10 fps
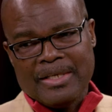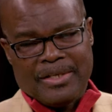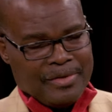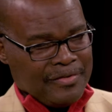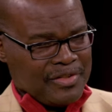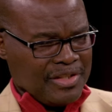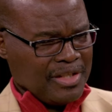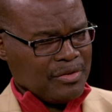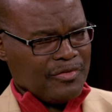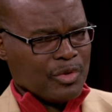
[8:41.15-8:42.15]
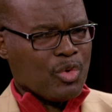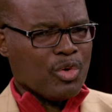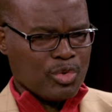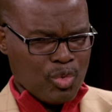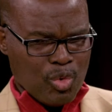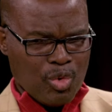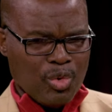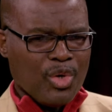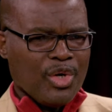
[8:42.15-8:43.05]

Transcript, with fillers: you know, after the end of the Cold War,